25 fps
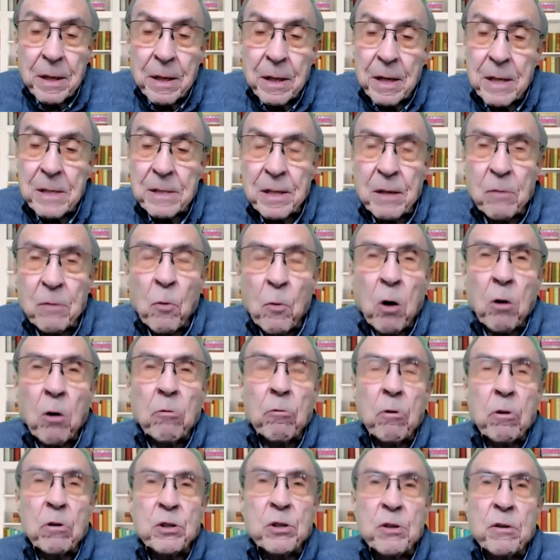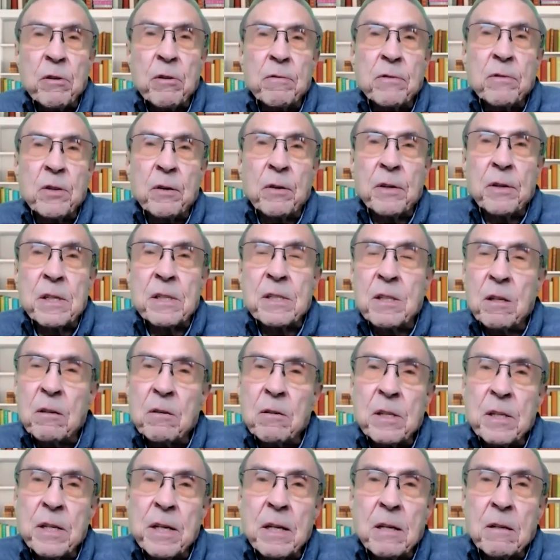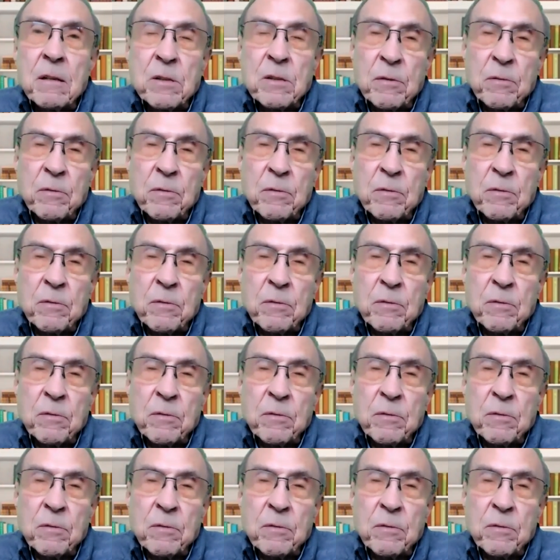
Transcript: is that what Russia have done is done deals,